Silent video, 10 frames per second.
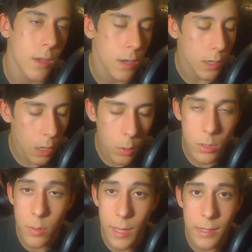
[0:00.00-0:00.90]
Go
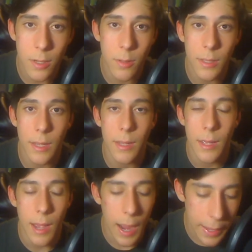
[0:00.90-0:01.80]
do that totally.
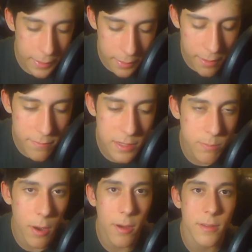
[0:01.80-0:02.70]
I love this
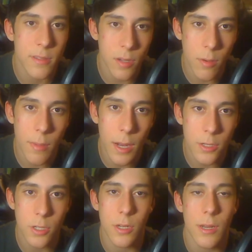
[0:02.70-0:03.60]
part so
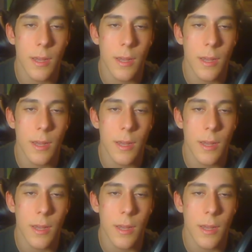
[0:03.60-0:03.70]
much,